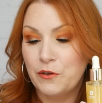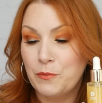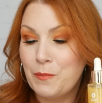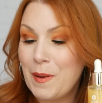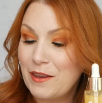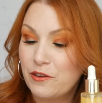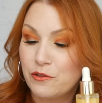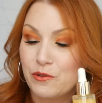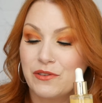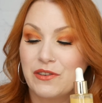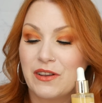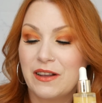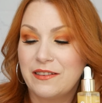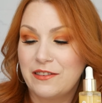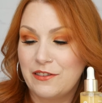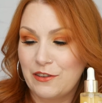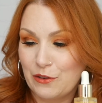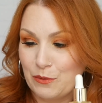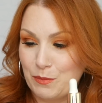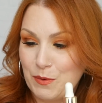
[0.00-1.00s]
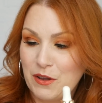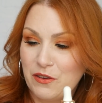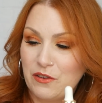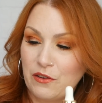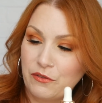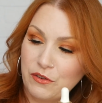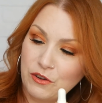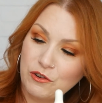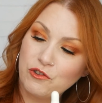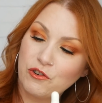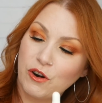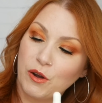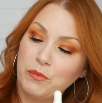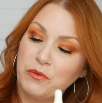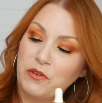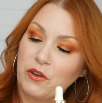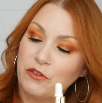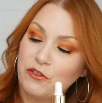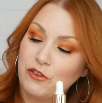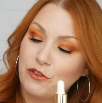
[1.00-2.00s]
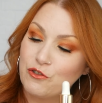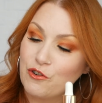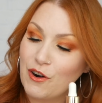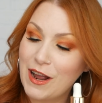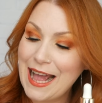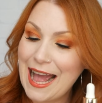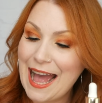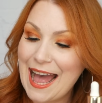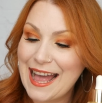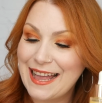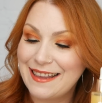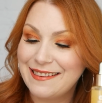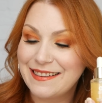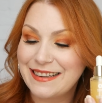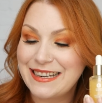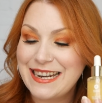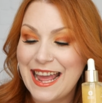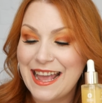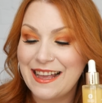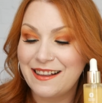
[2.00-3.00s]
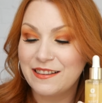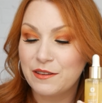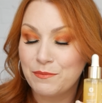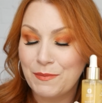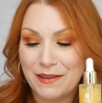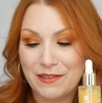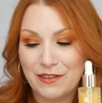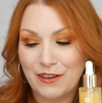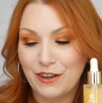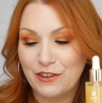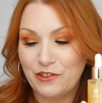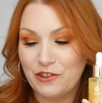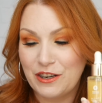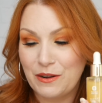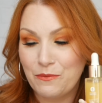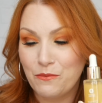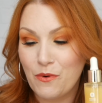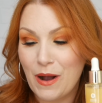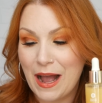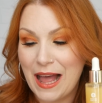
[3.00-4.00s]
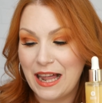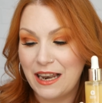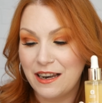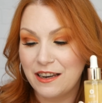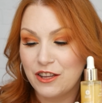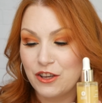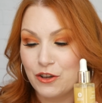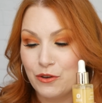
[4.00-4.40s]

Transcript: For best results, disperse a few drops onto dry hands and nails, massaging in well.